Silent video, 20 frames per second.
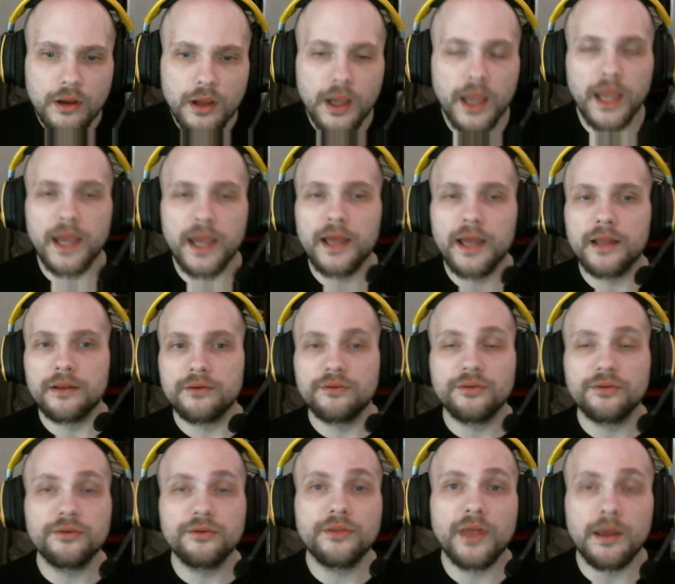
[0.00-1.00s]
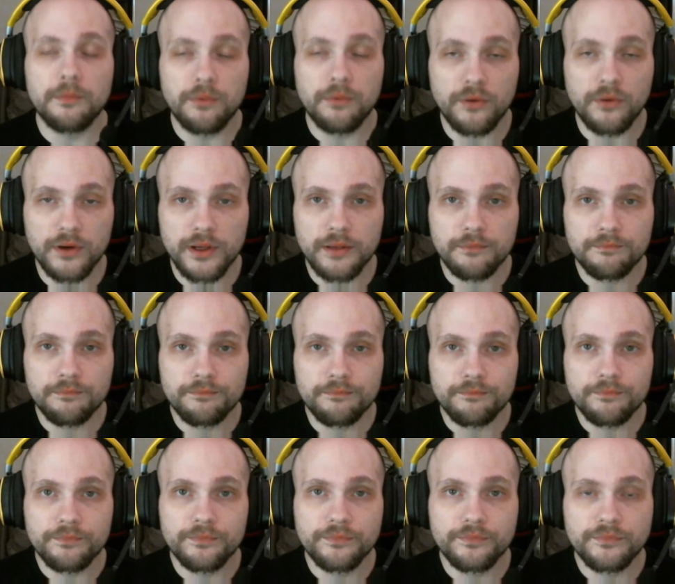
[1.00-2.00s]
And to that point,
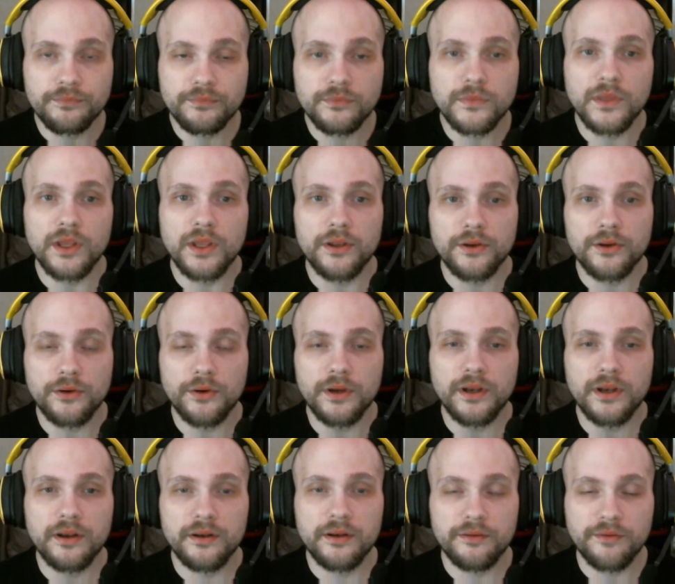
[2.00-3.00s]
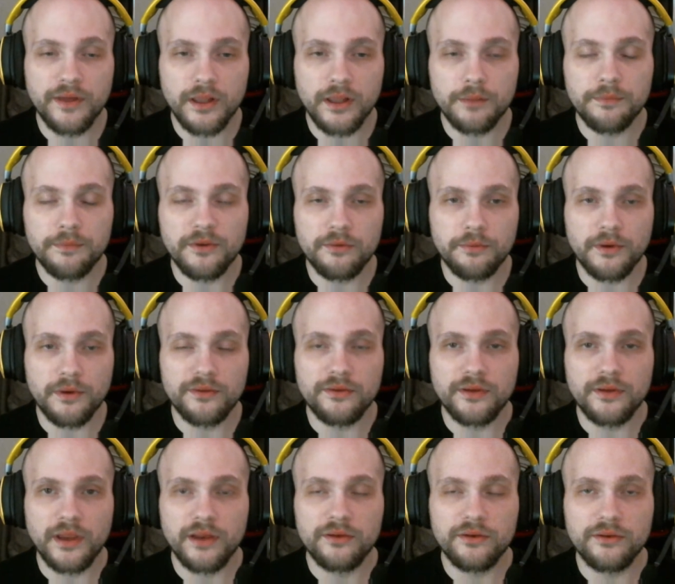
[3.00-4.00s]
you're going to develop those
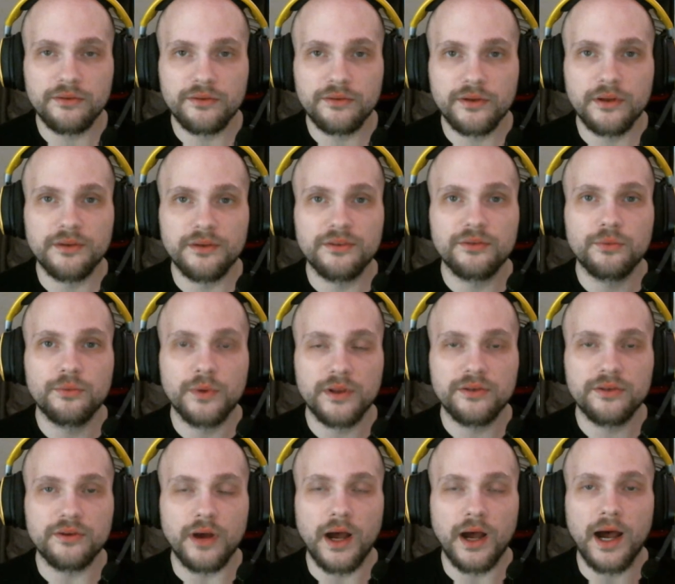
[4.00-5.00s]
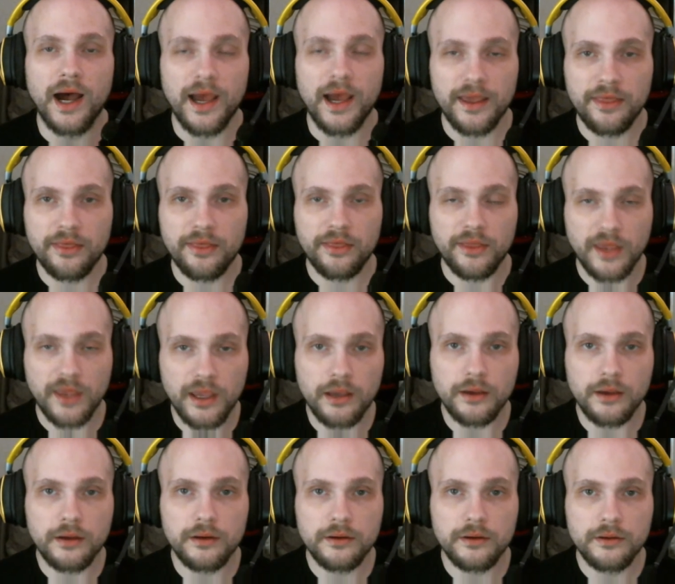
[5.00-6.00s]
presentation skills, which I think
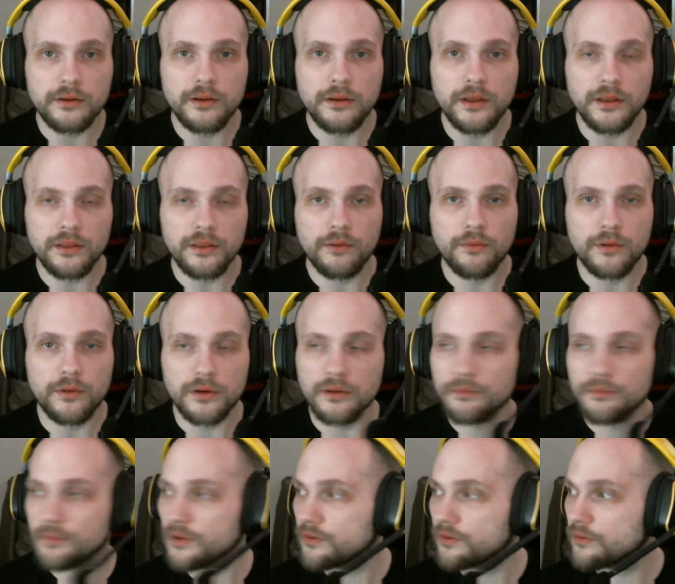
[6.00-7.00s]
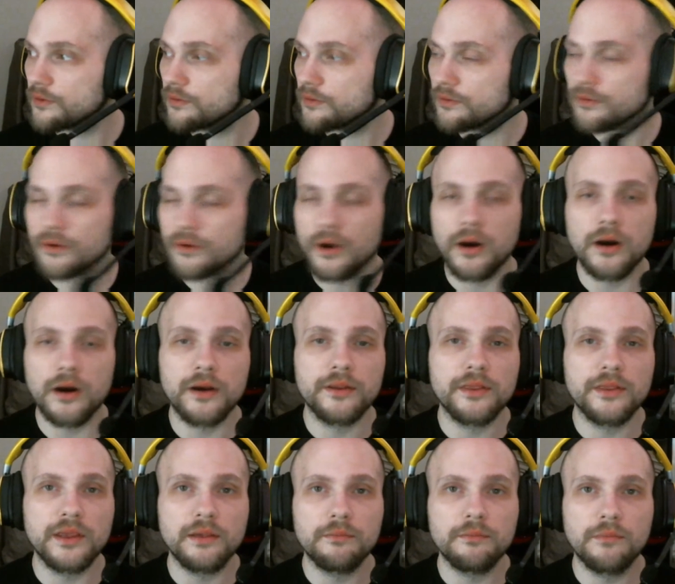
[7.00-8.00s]
in the world of business are
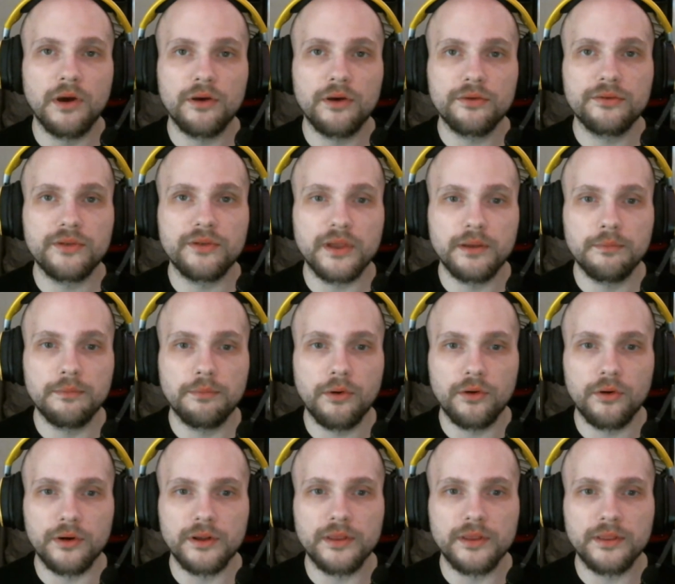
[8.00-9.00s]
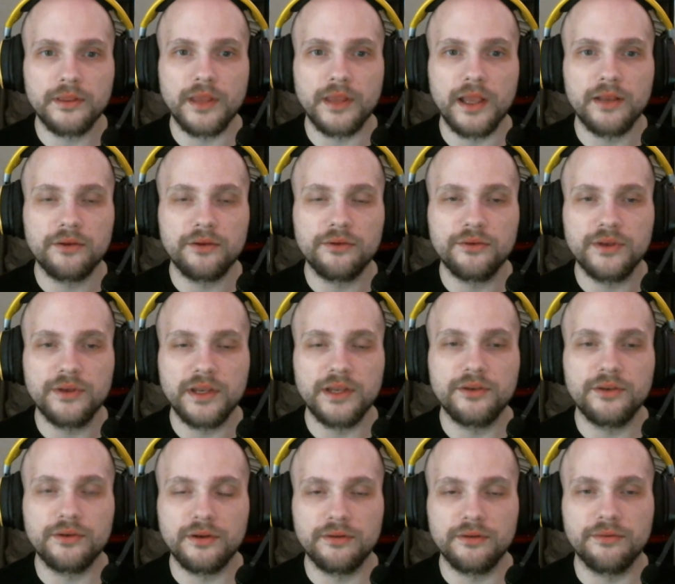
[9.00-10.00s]
the most important things you need
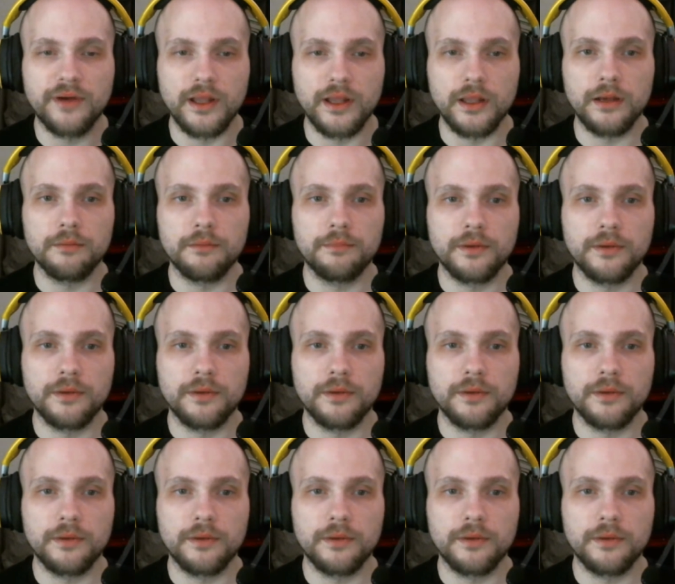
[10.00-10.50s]
to develop.